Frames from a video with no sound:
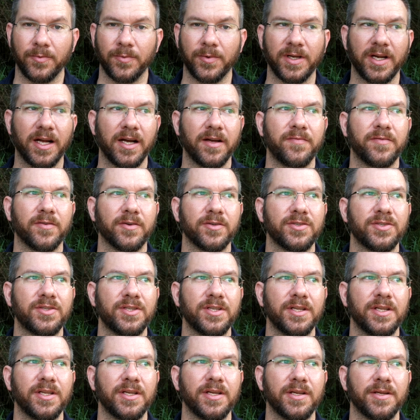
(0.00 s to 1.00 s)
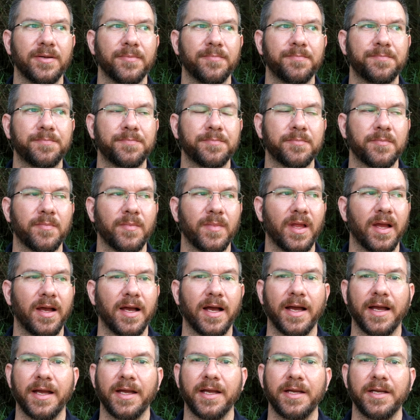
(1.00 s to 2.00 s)
When I first did it,
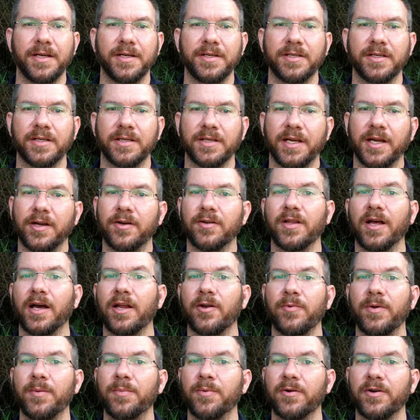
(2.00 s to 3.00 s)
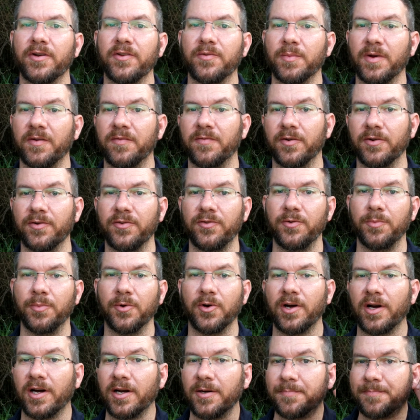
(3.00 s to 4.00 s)
I ate a Carolina Reaper as my first
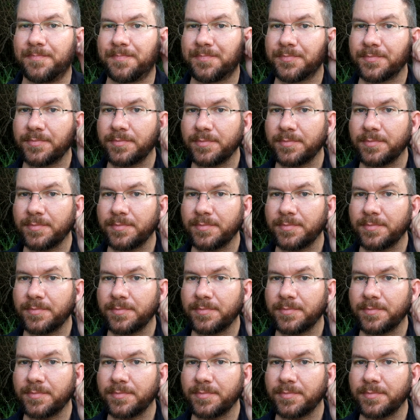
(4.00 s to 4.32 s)
super hot,